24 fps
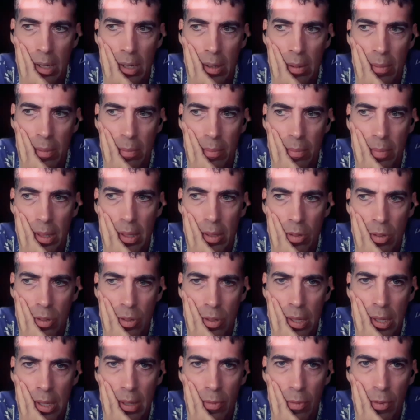Um,
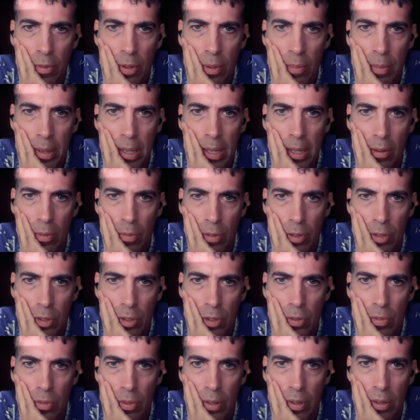interesting filmmaker for
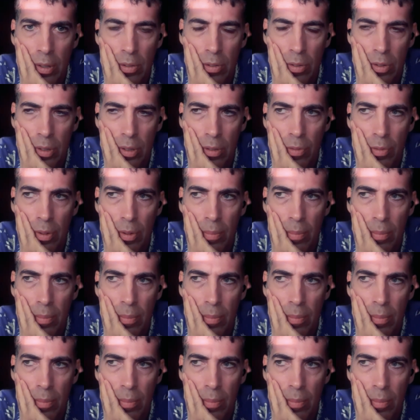sure. Very interesting